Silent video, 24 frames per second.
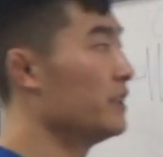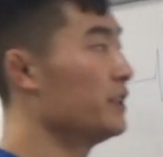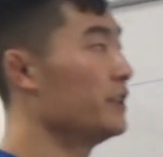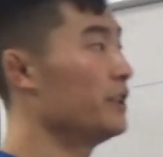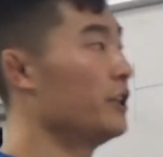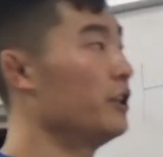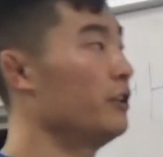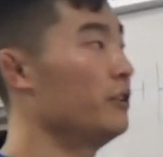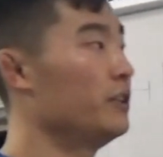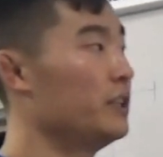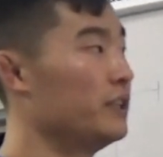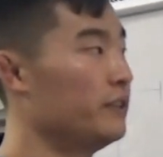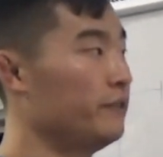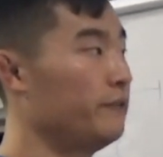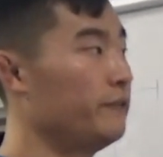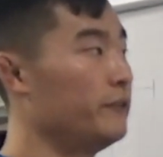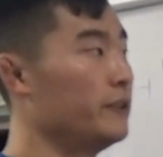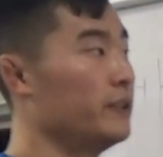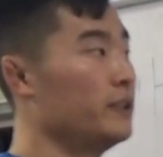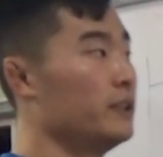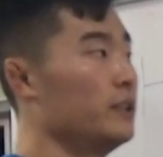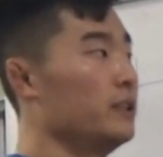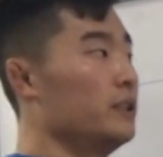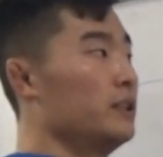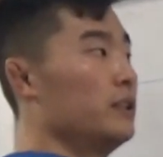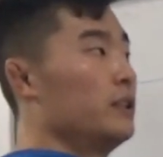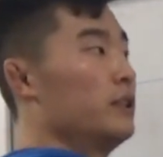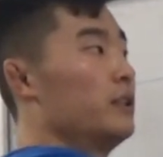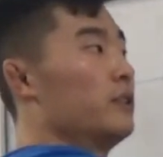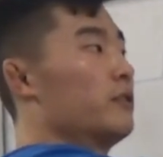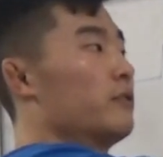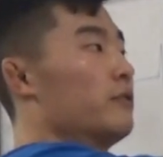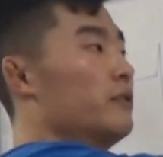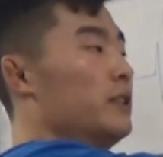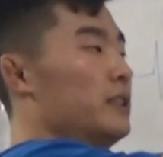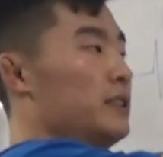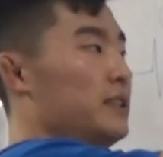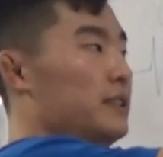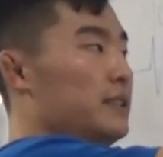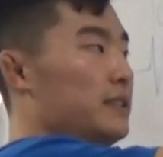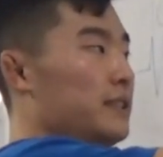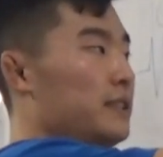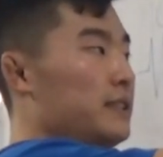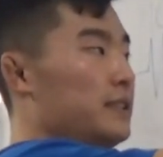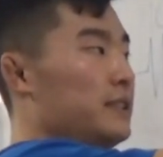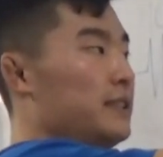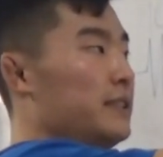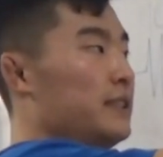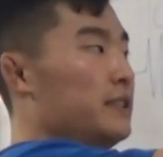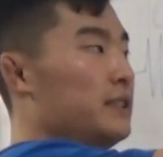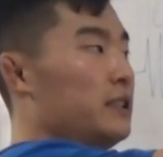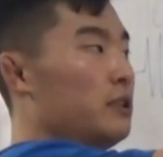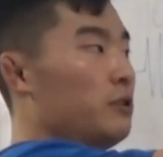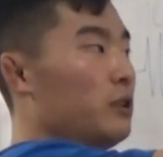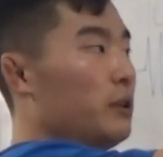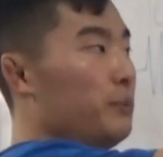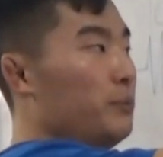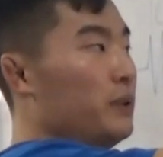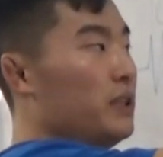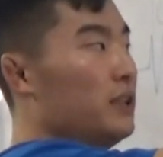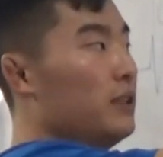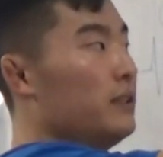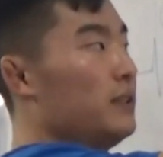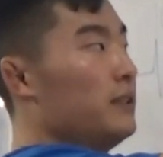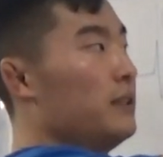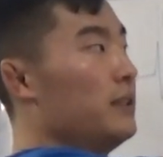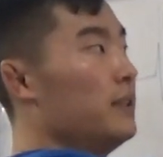So if resistance is tripled,